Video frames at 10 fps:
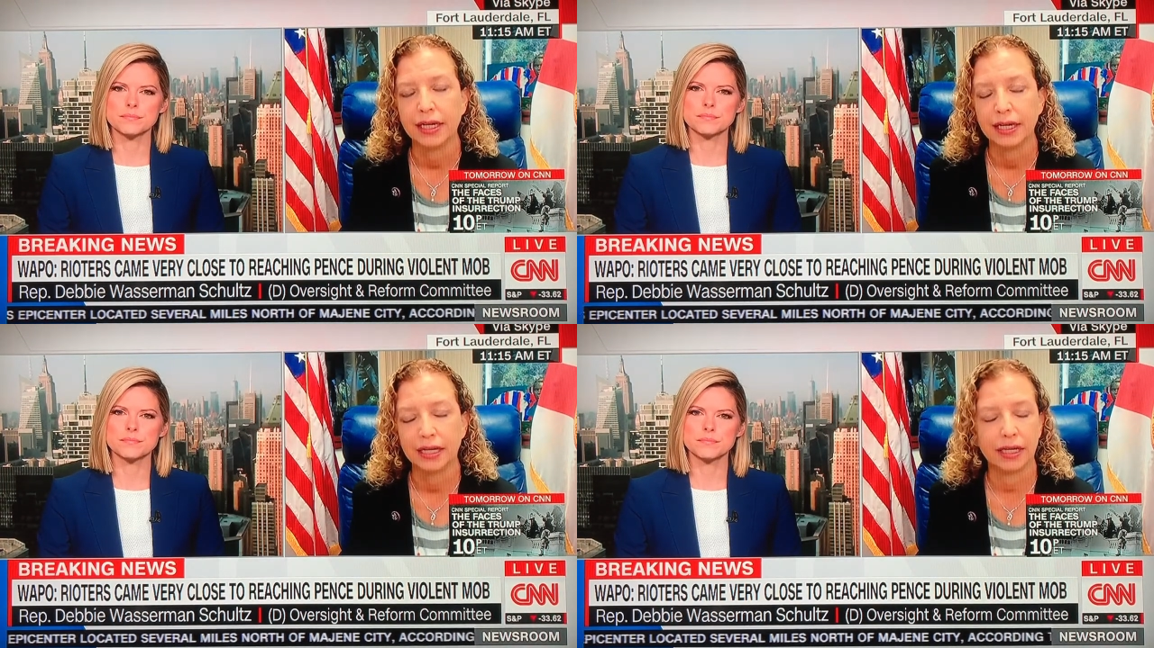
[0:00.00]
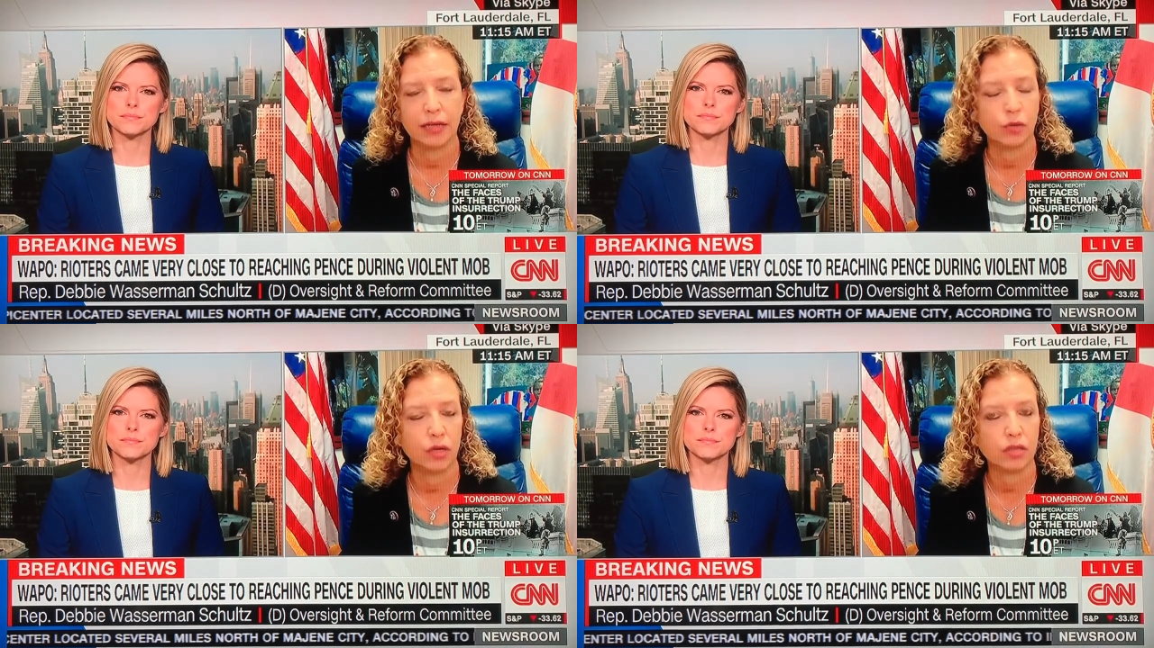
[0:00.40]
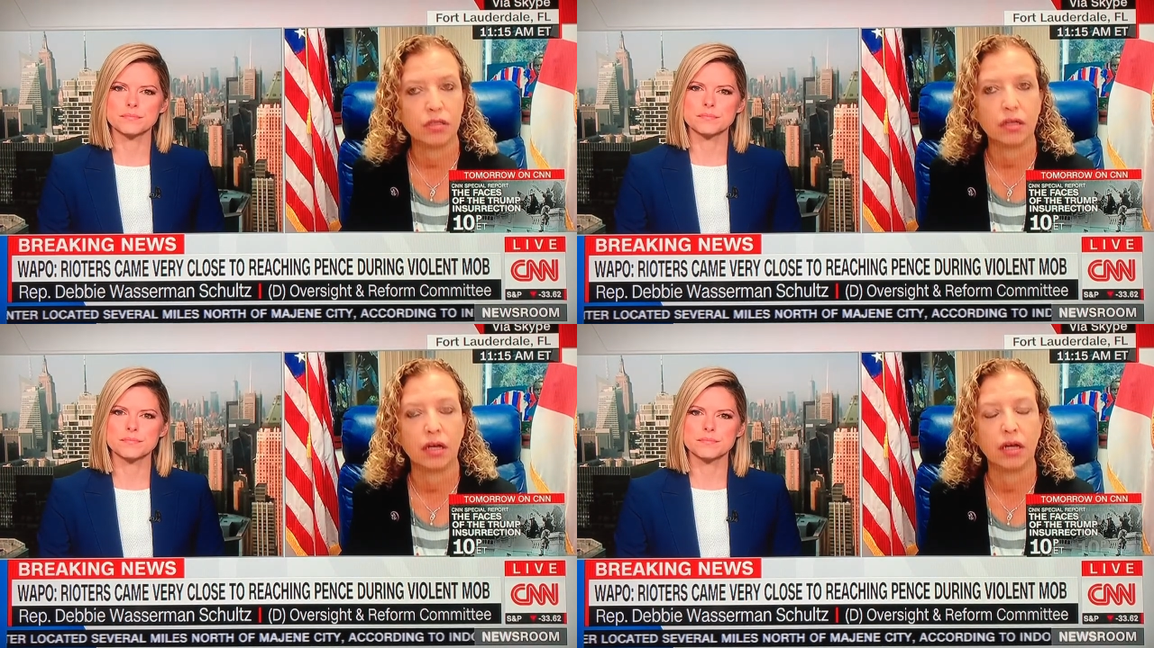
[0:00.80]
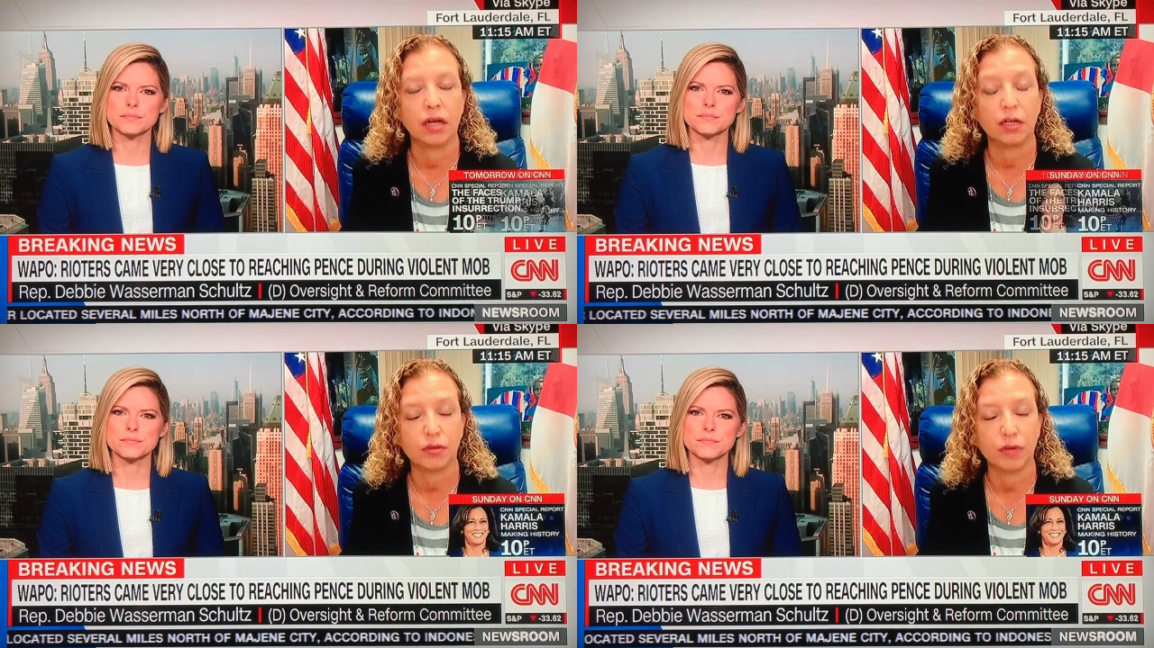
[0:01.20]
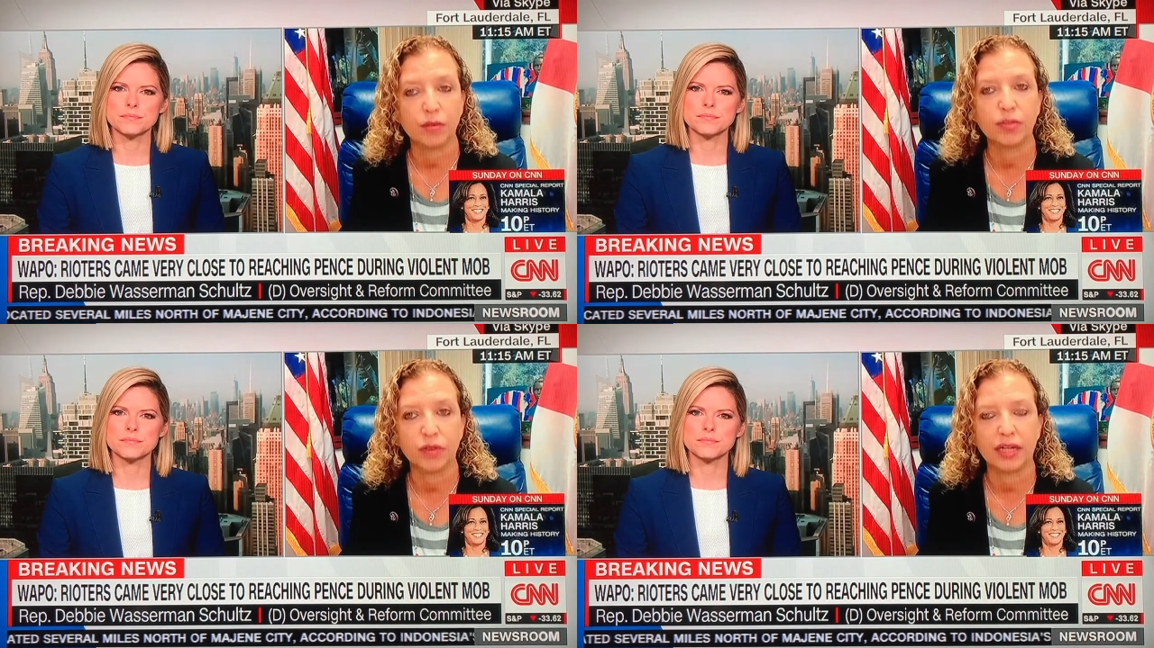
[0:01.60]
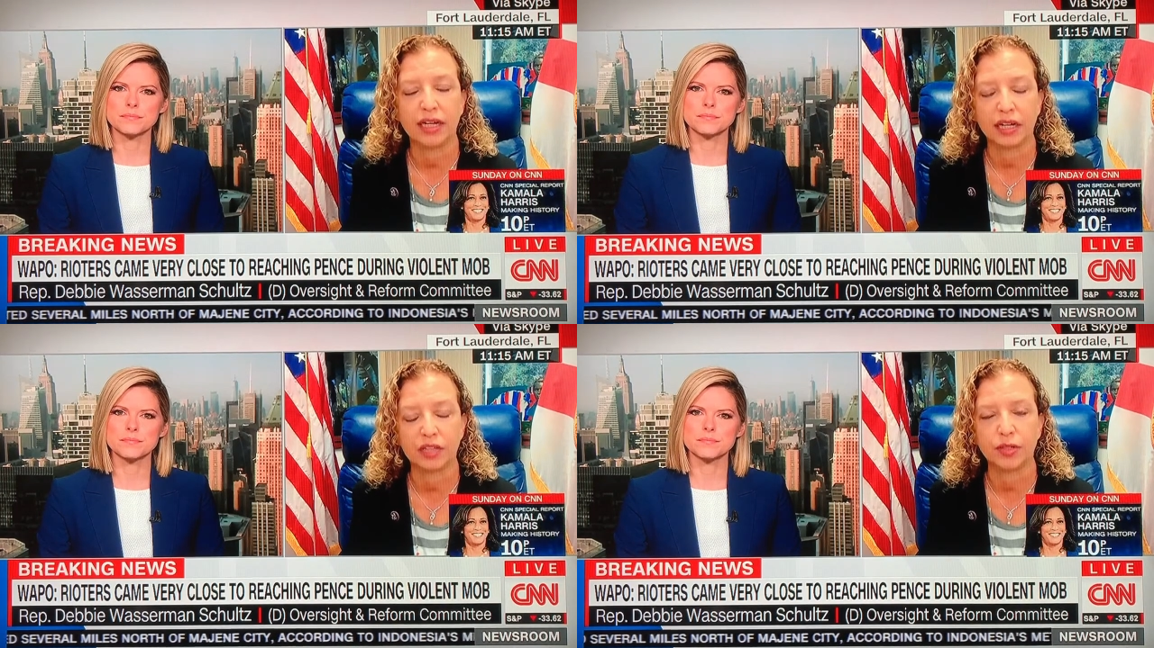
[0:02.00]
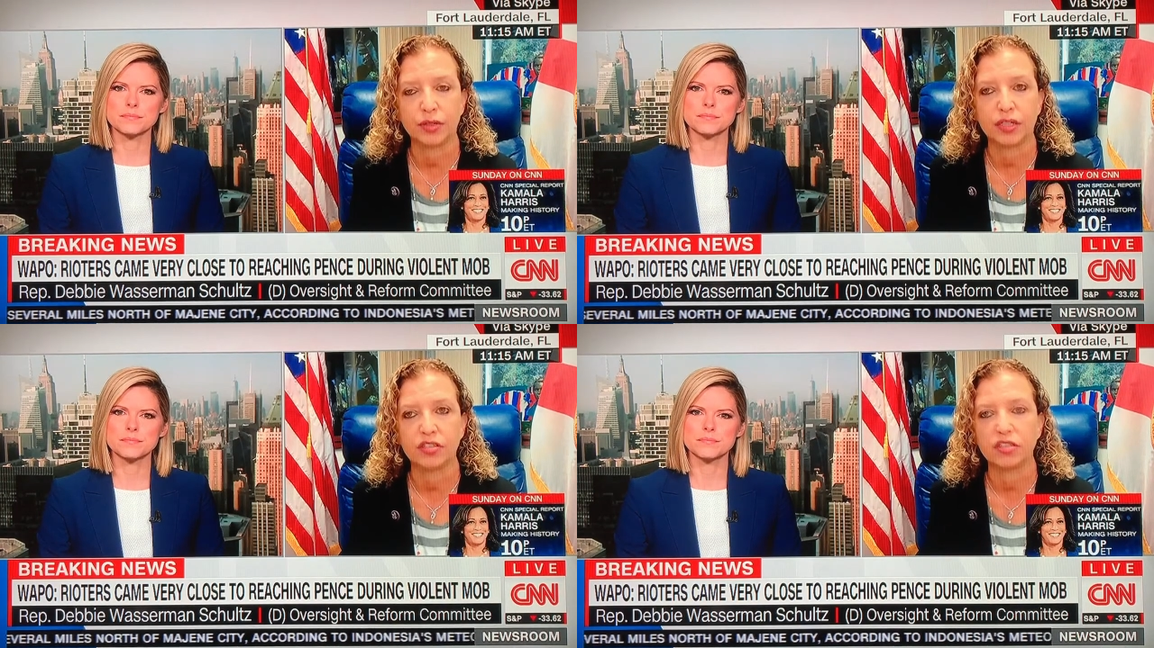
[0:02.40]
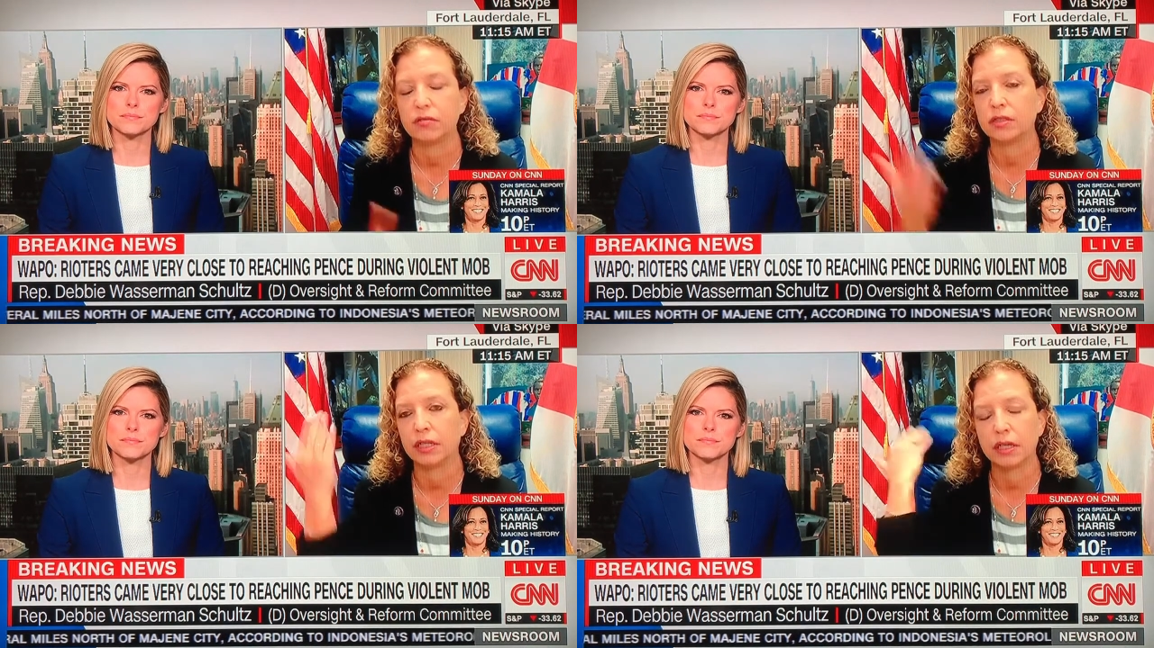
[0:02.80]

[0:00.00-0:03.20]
Speaker 1: It, it was an incredibly frightening experience.